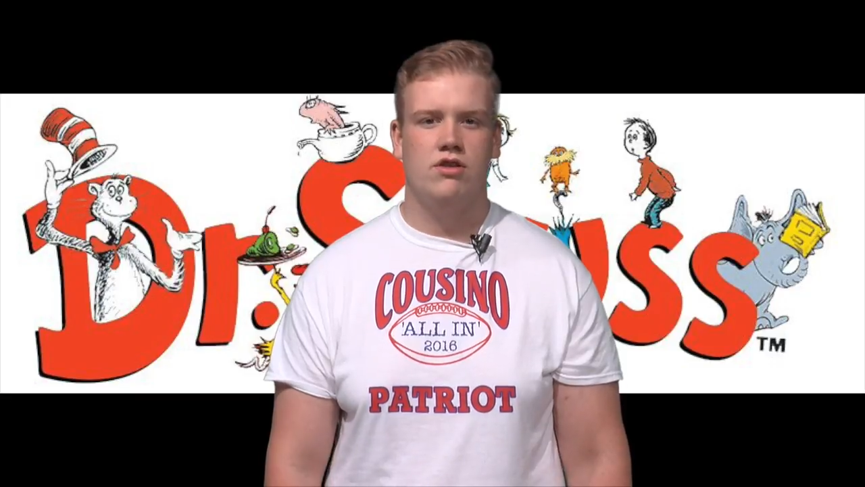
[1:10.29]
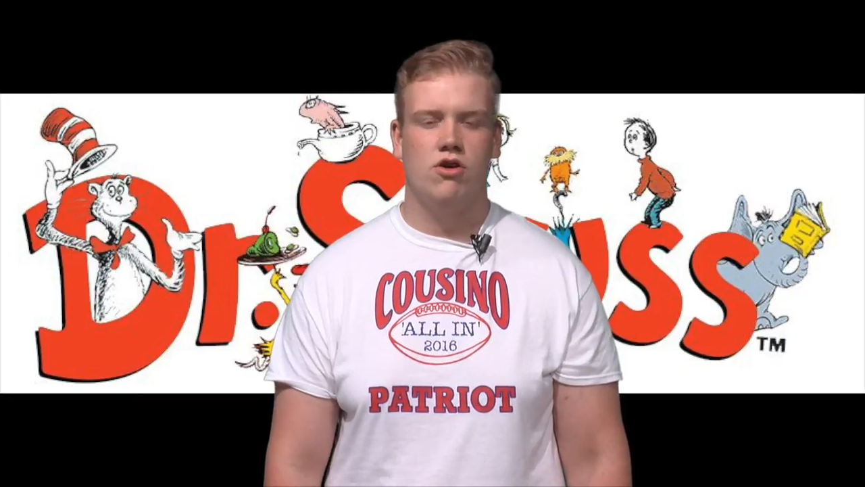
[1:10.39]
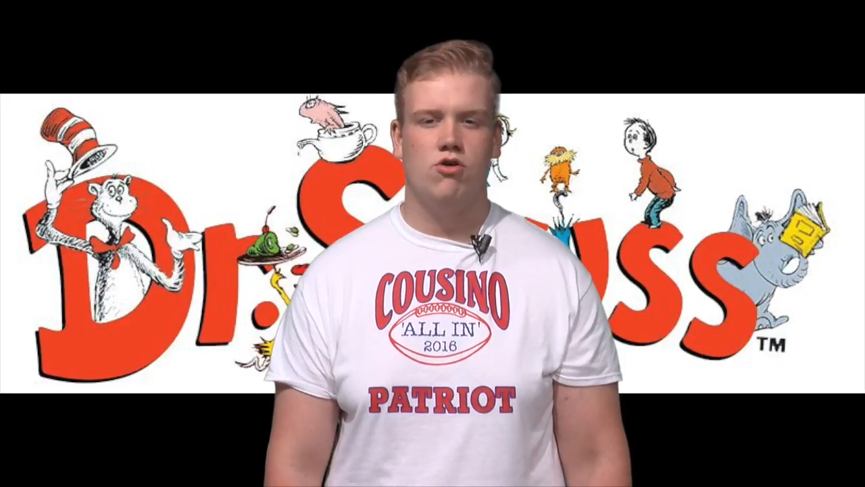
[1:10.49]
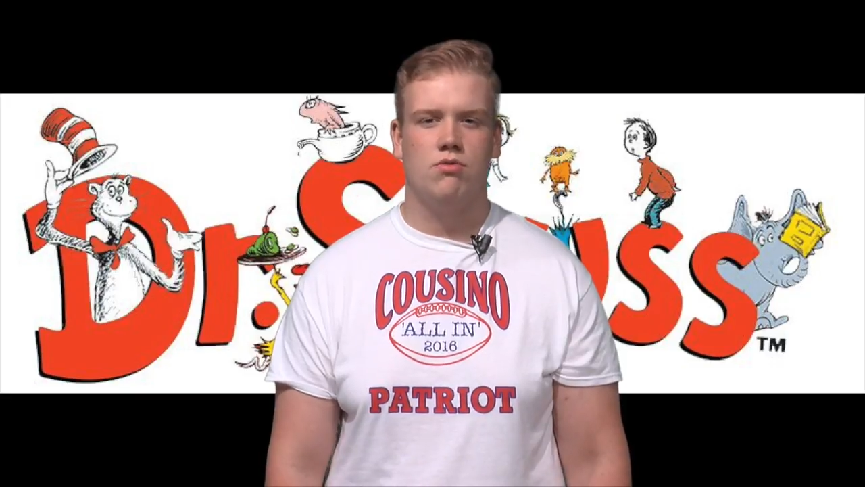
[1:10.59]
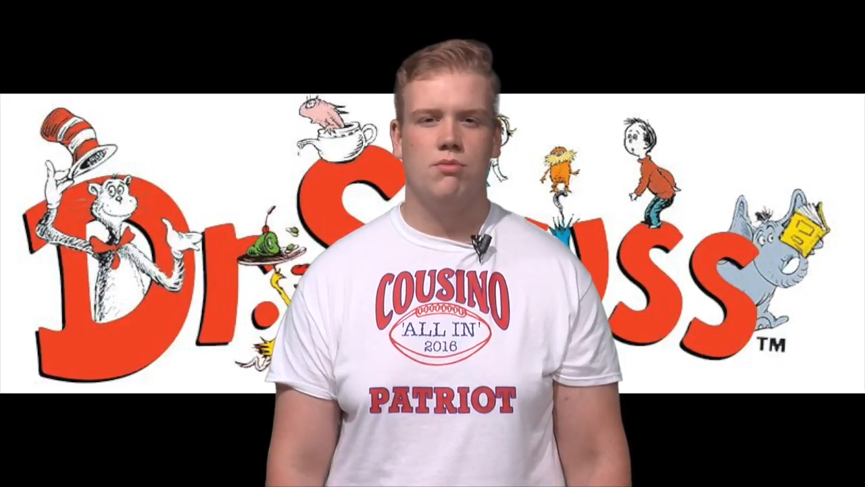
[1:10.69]
The
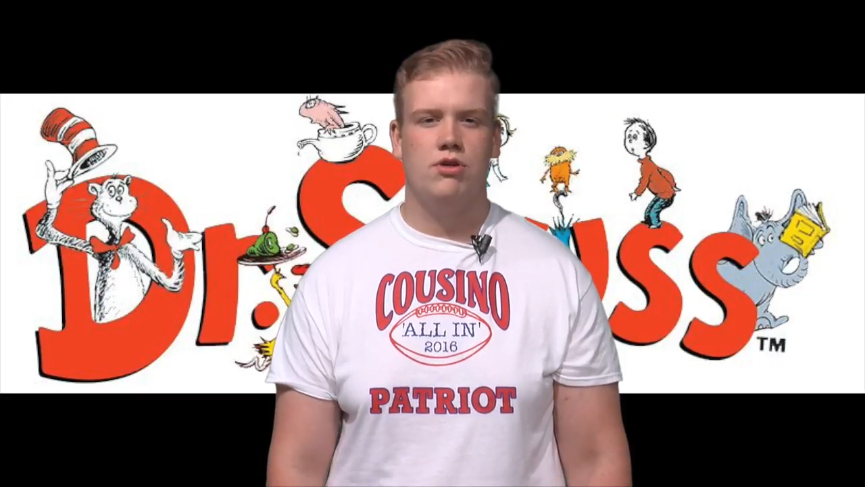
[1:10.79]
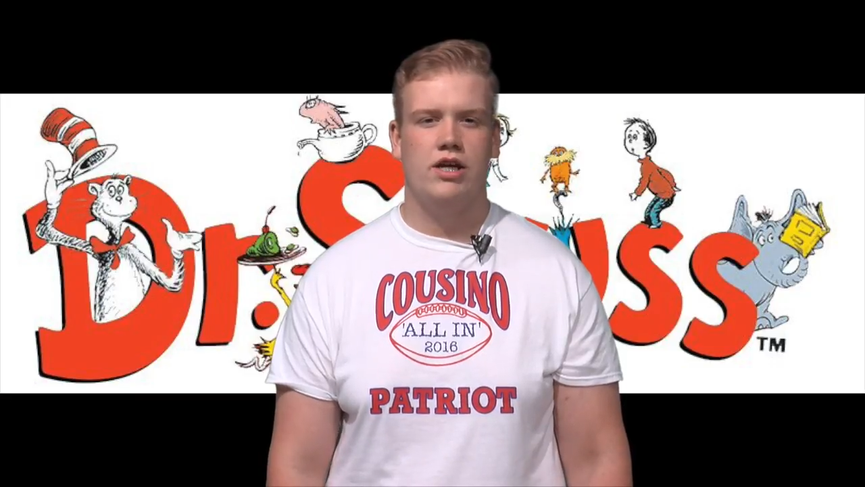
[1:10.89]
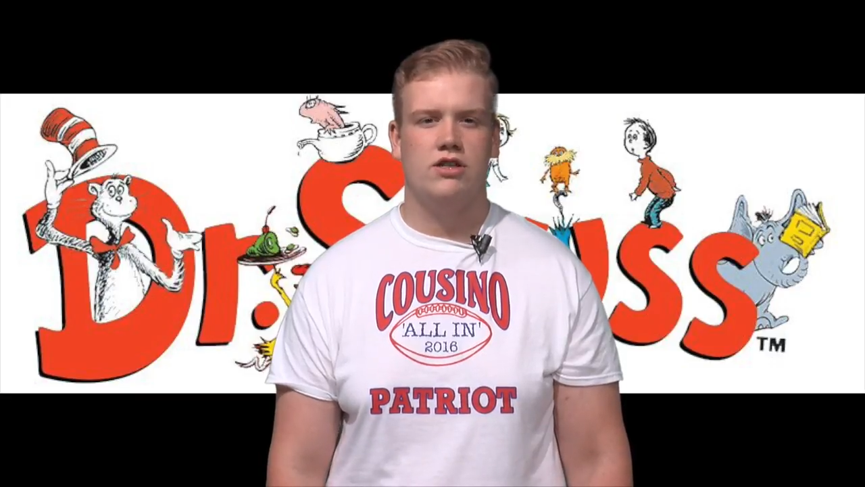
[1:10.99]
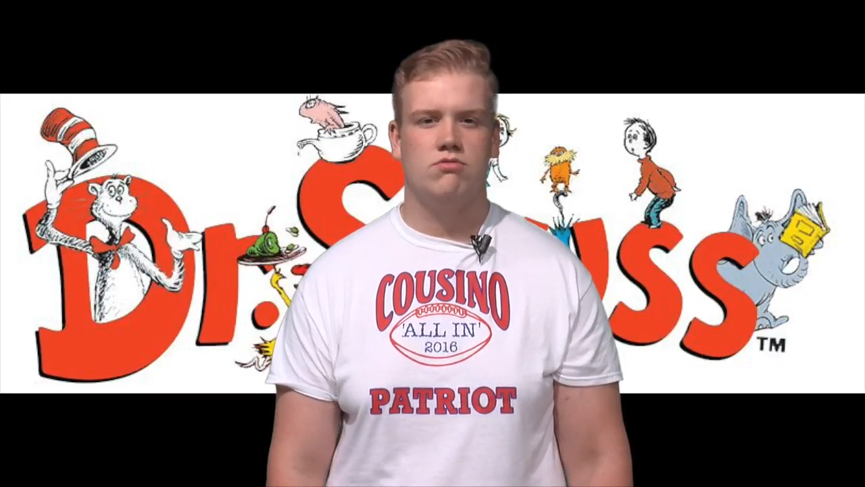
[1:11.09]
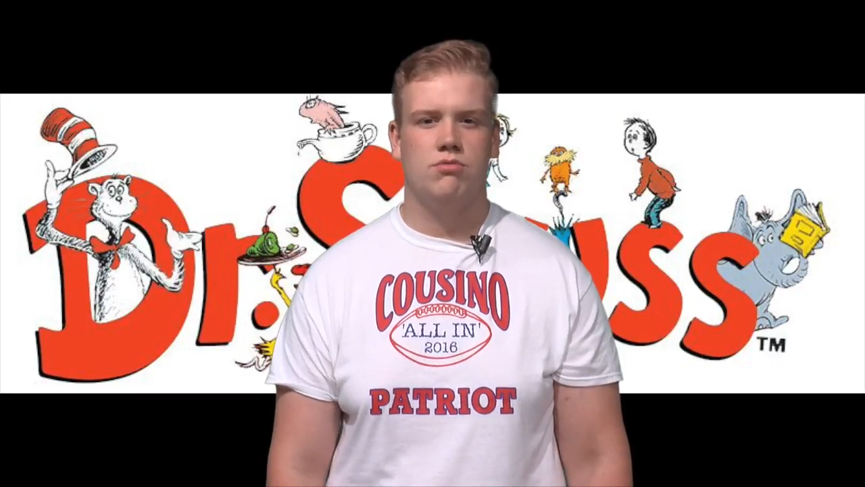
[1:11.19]
homecoming
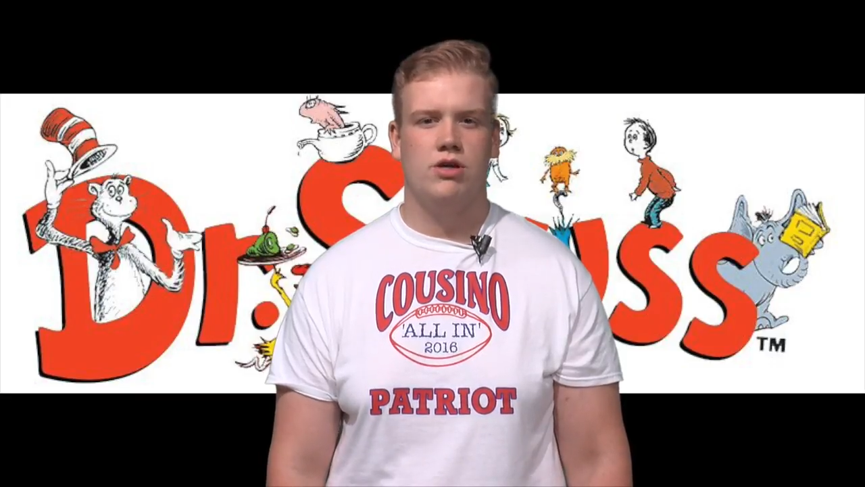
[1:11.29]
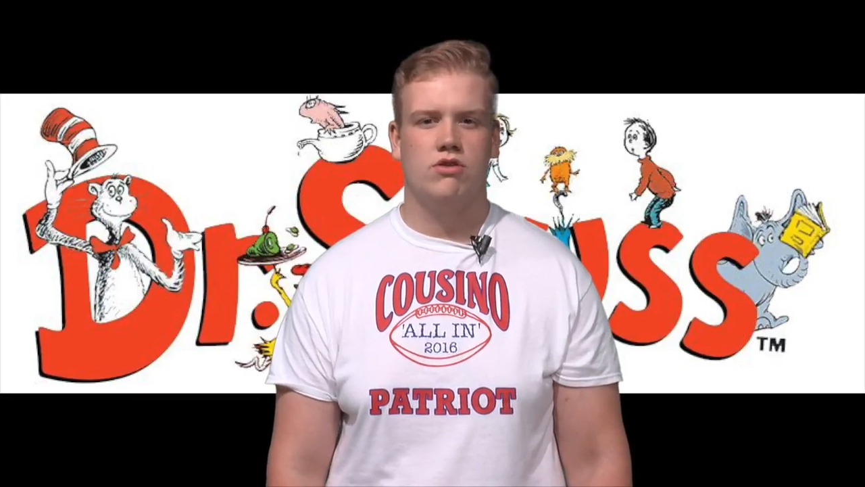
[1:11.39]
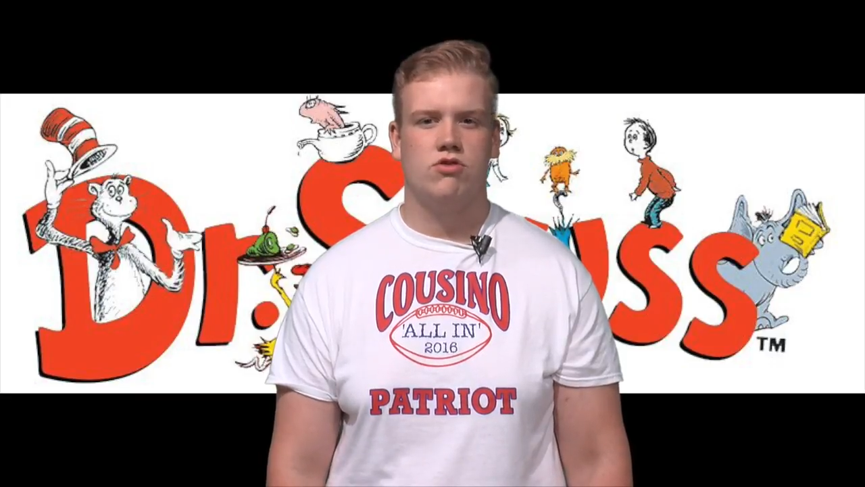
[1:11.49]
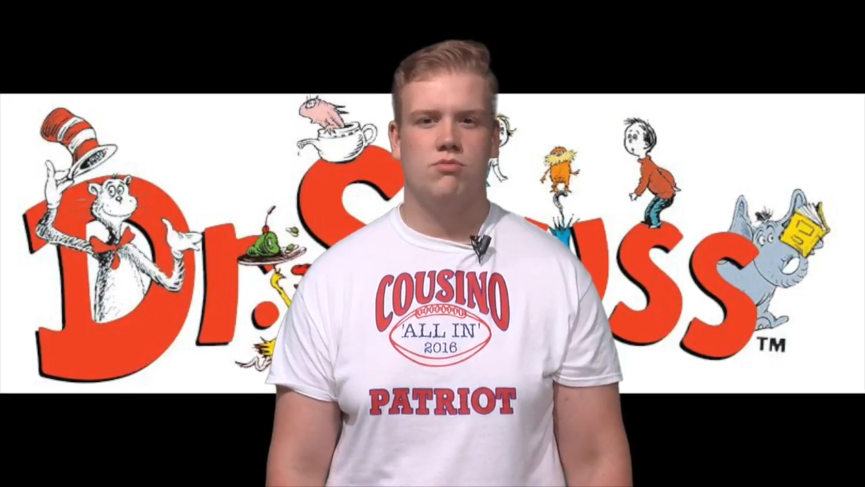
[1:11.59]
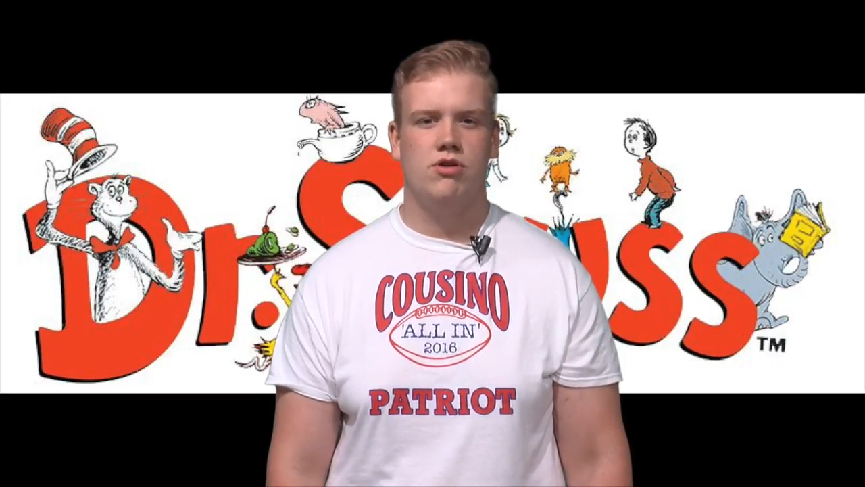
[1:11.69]
dance will be
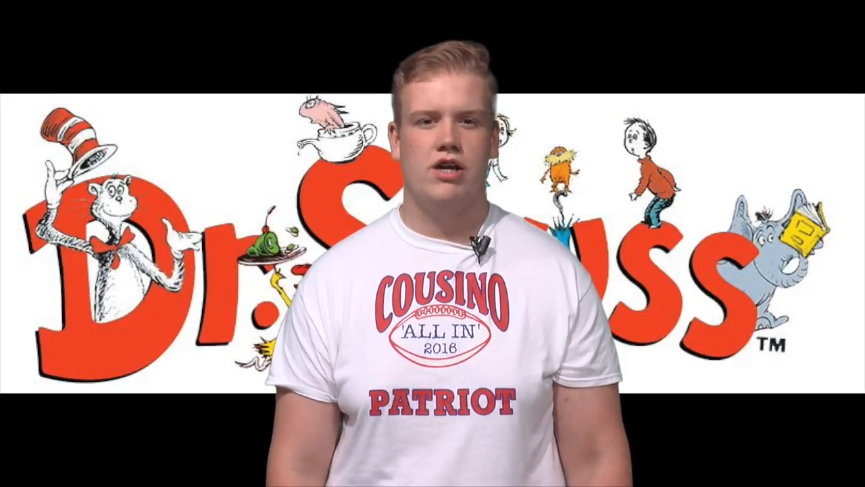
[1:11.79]
October